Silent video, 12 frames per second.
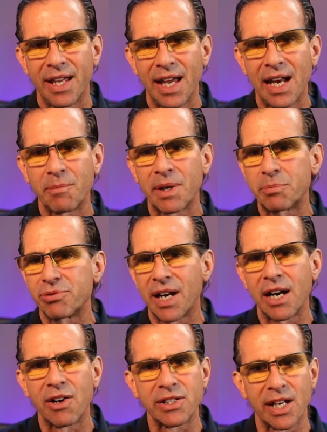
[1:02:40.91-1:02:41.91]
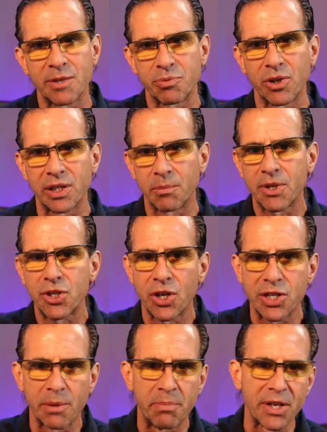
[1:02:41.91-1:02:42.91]
And I'm going to prioritize protein. I'm going to show you
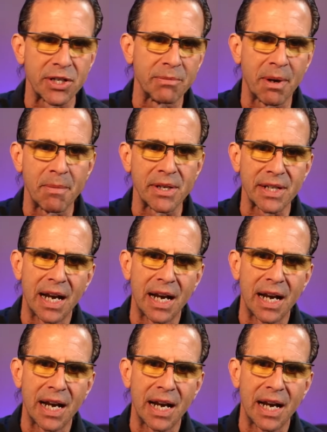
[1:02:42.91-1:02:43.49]
some pictures of my meals.